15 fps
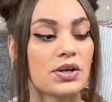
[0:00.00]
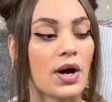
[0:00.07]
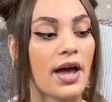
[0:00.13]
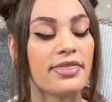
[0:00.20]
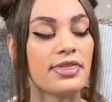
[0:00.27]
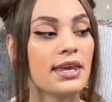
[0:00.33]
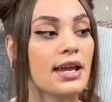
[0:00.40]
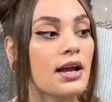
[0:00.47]
I
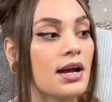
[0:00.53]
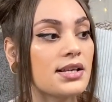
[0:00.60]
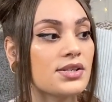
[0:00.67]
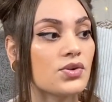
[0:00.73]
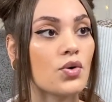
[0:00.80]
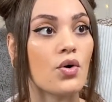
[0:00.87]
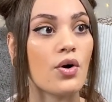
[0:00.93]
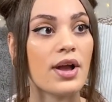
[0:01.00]
think I
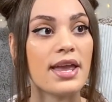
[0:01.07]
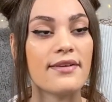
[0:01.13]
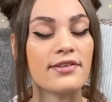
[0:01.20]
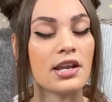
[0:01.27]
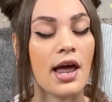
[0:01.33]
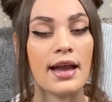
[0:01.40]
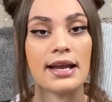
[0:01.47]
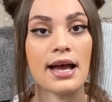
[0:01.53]
saw even
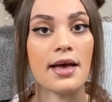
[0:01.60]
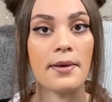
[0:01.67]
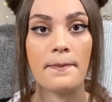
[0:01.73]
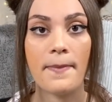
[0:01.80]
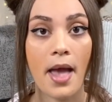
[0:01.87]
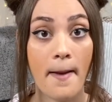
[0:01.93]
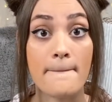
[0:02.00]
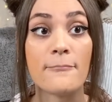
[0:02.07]
like
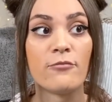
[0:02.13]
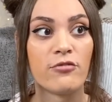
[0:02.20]
a